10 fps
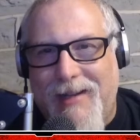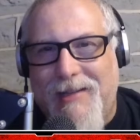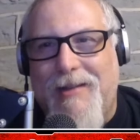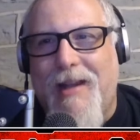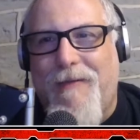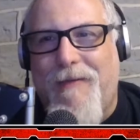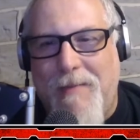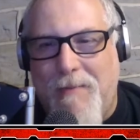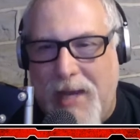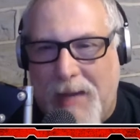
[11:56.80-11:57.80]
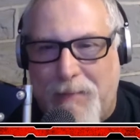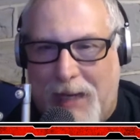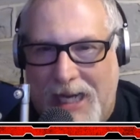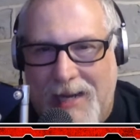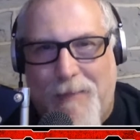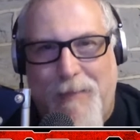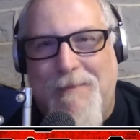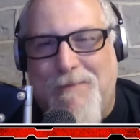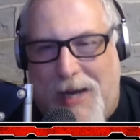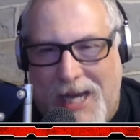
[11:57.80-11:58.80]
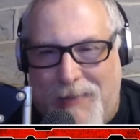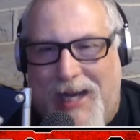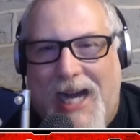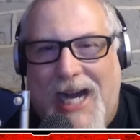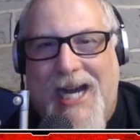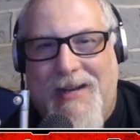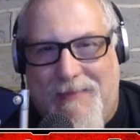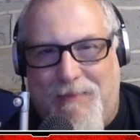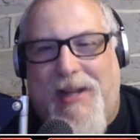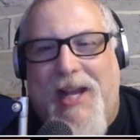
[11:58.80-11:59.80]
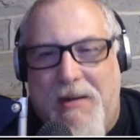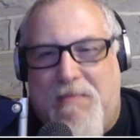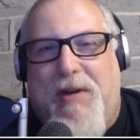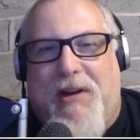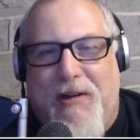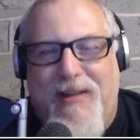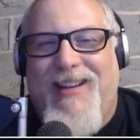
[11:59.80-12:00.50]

it is definitely a big piping hot plate of butter.